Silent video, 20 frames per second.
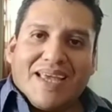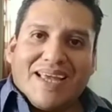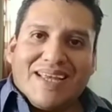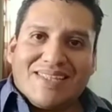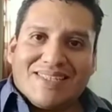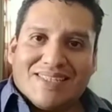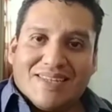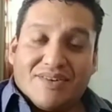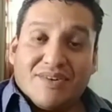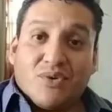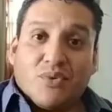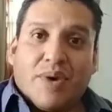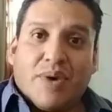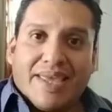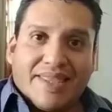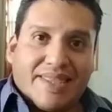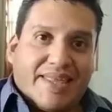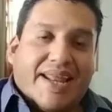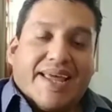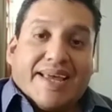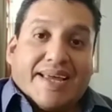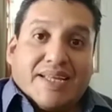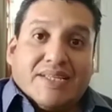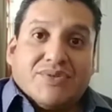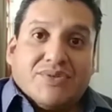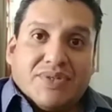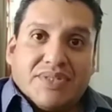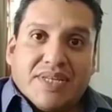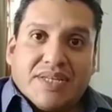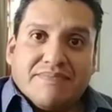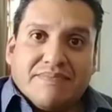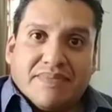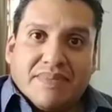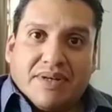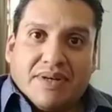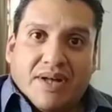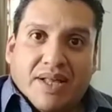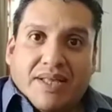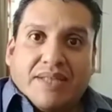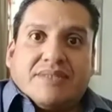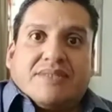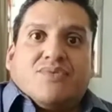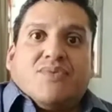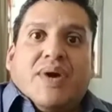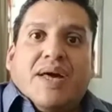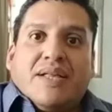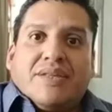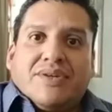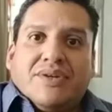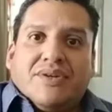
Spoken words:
Is there a way that I can do it as well?